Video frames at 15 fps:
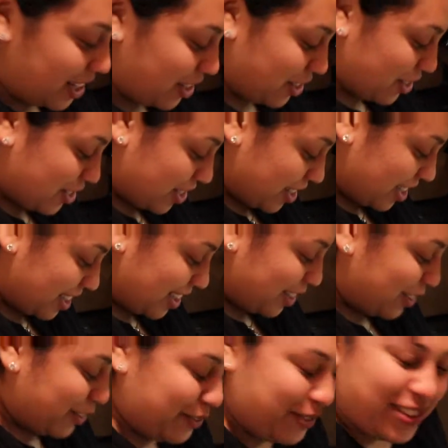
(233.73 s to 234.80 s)
your shirt a little
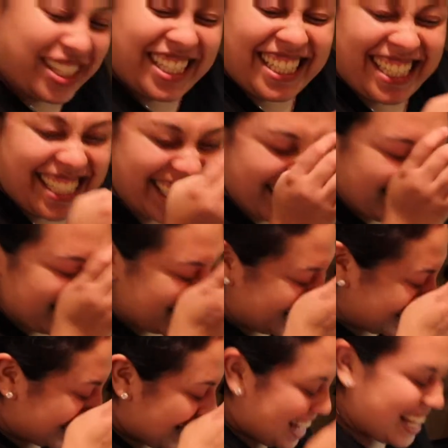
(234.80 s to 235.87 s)
bit.
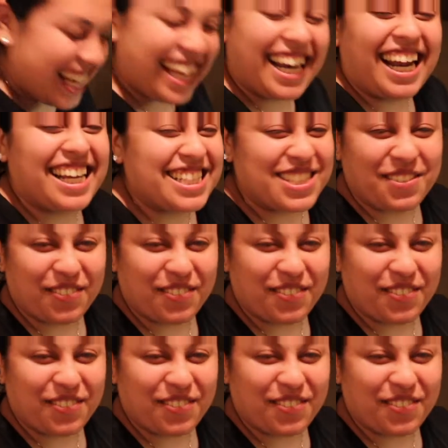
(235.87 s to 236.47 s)
It adds